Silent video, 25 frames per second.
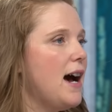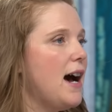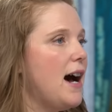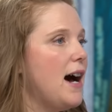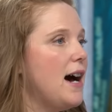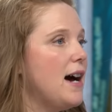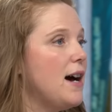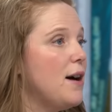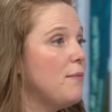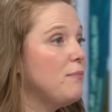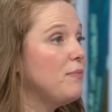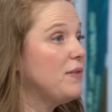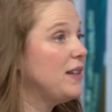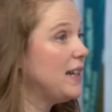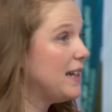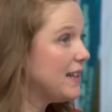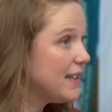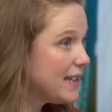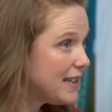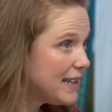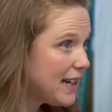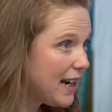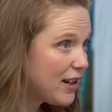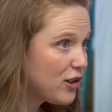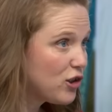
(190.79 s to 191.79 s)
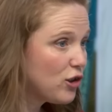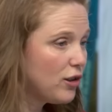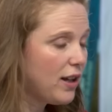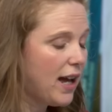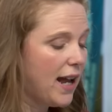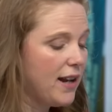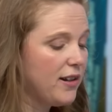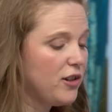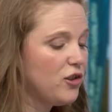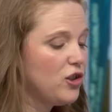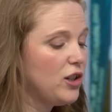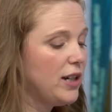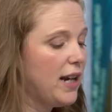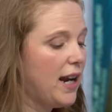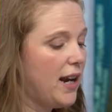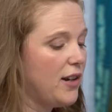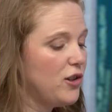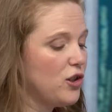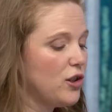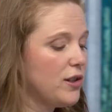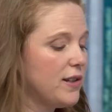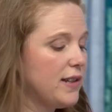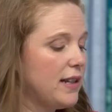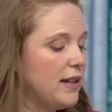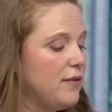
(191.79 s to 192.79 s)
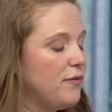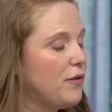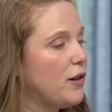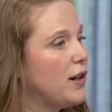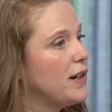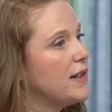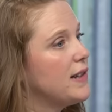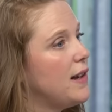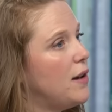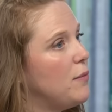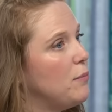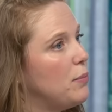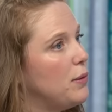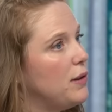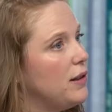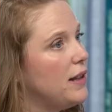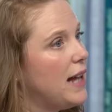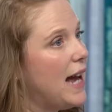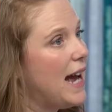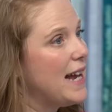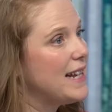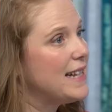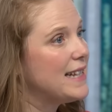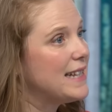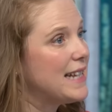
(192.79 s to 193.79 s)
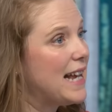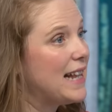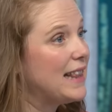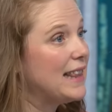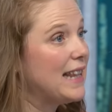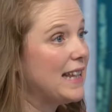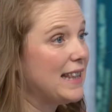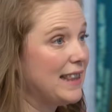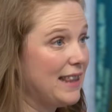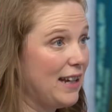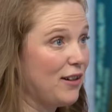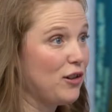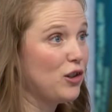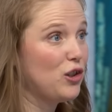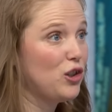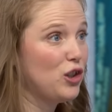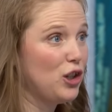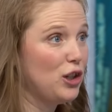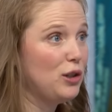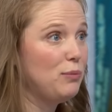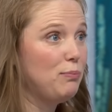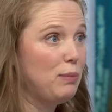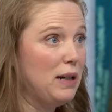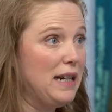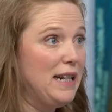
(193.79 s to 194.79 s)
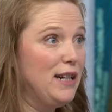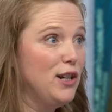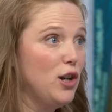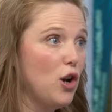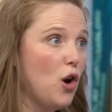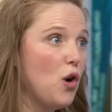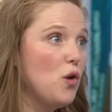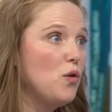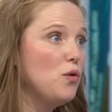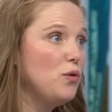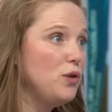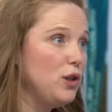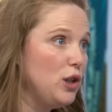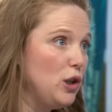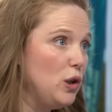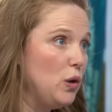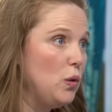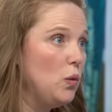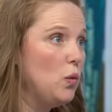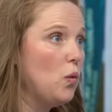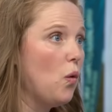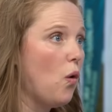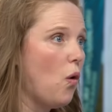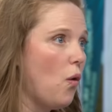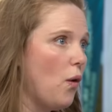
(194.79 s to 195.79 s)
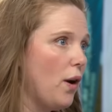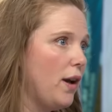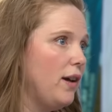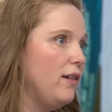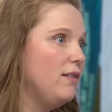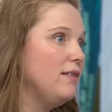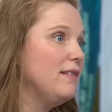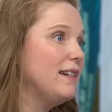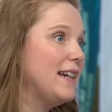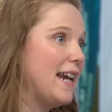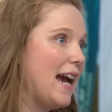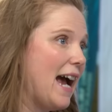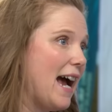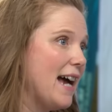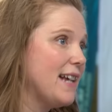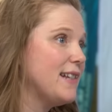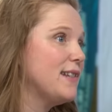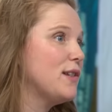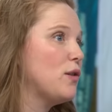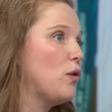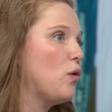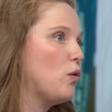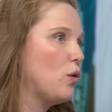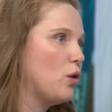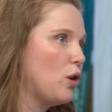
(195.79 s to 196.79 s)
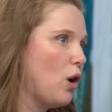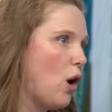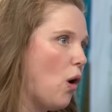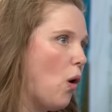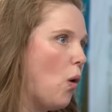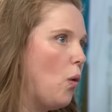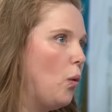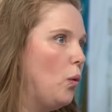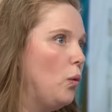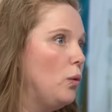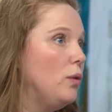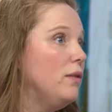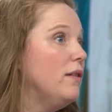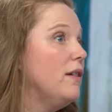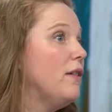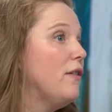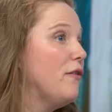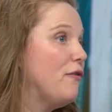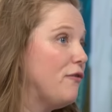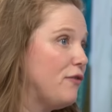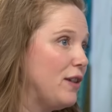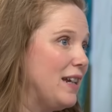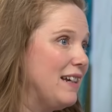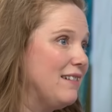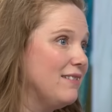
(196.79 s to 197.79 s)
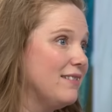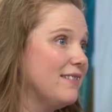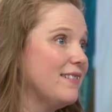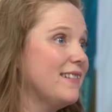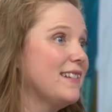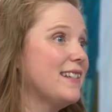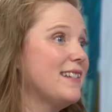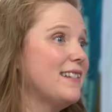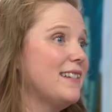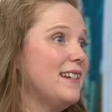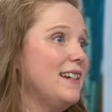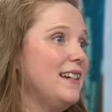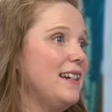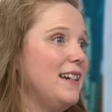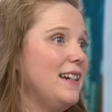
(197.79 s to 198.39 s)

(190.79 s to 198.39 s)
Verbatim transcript: Um, the International Energy Agency, for example, has said that there should be no new oil, gas, or coal fields,